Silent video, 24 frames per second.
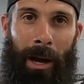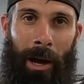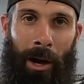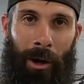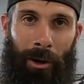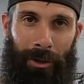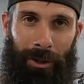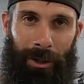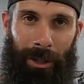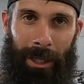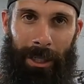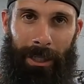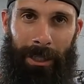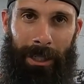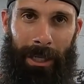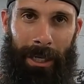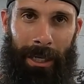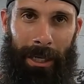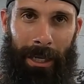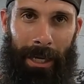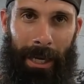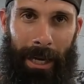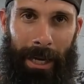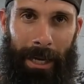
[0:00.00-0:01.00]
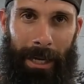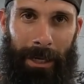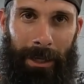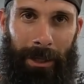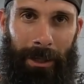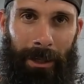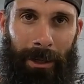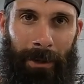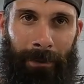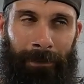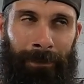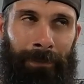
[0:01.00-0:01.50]
all 16
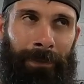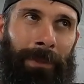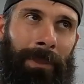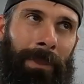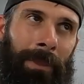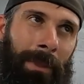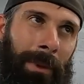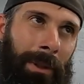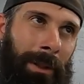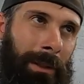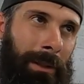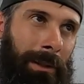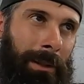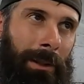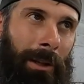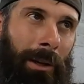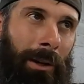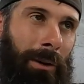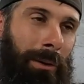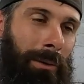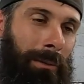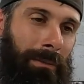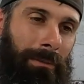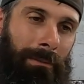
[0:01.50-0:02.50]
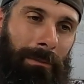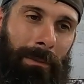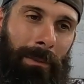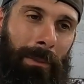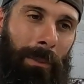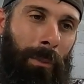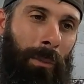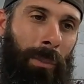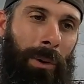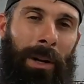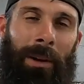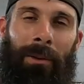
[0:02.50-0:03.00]
gauge. So
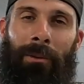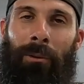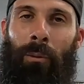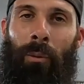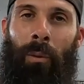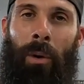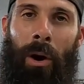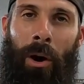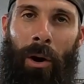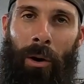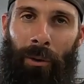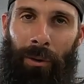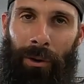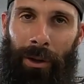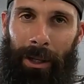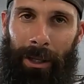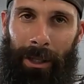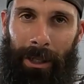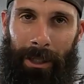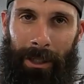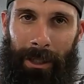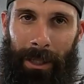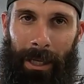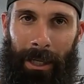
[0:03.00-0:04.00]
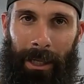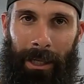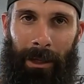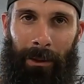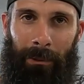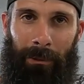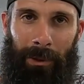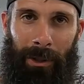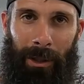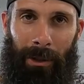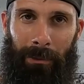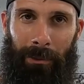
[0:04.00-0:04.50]
whatever wall thickness that
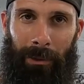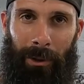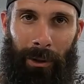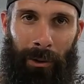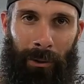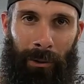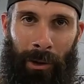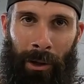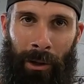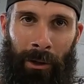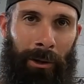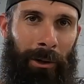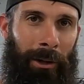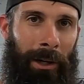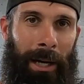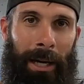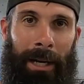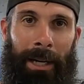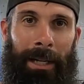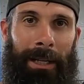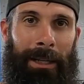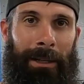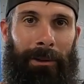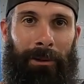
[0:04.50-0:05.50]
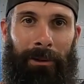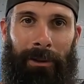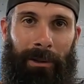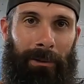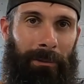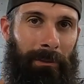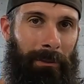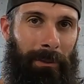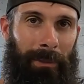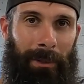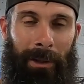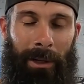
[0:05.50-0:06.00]
comes up to, 180 or
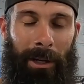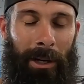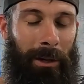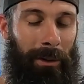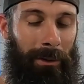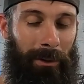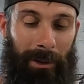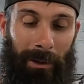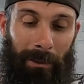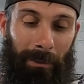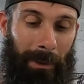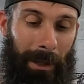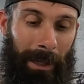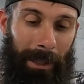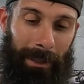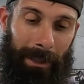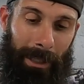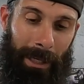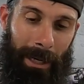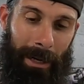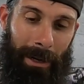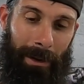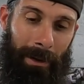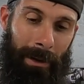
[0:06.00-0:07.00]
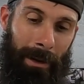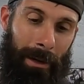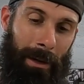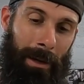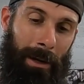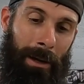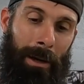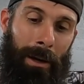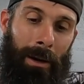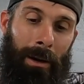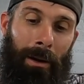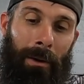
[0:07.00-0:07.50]
something like that
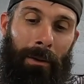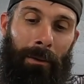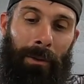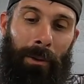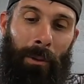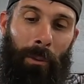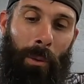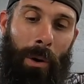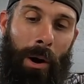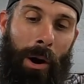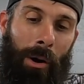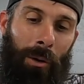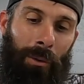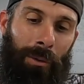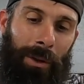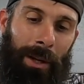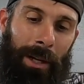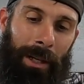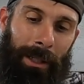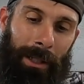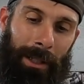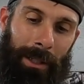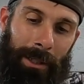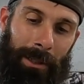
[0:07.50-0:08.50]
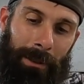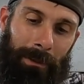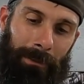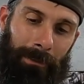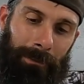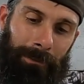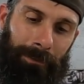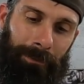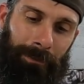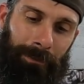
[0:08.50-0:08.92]
of the wall thickness.